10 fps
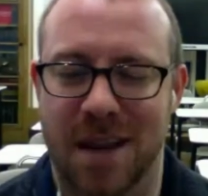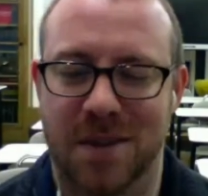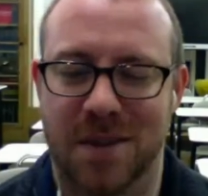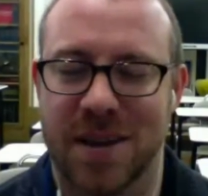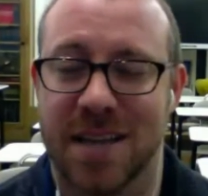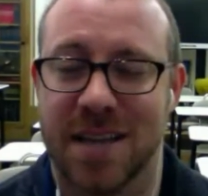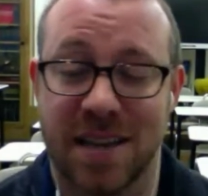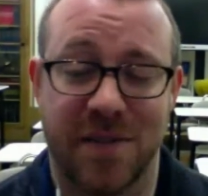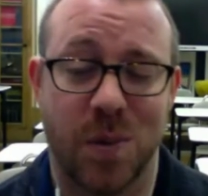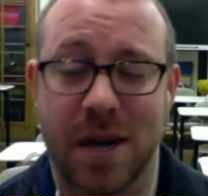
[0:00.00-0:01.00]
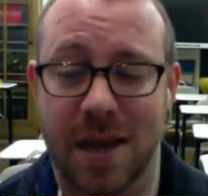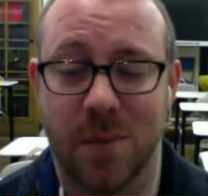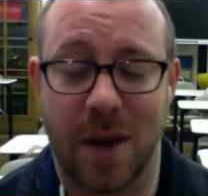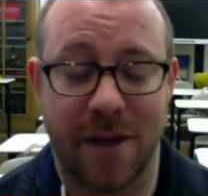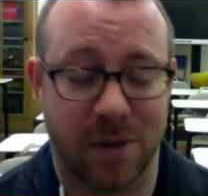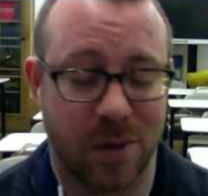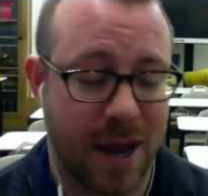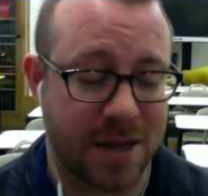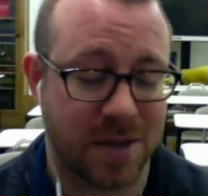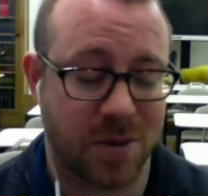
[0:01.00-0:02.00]
to you guys. And if anyone ever
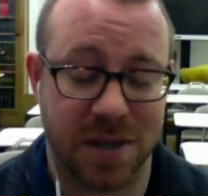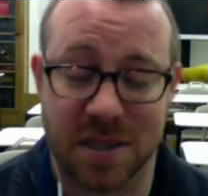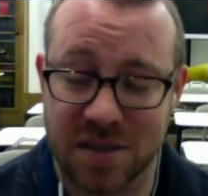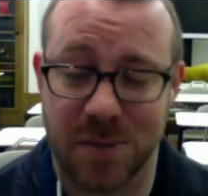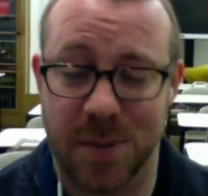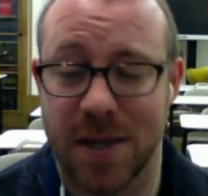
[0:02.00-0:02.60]
has questions for me,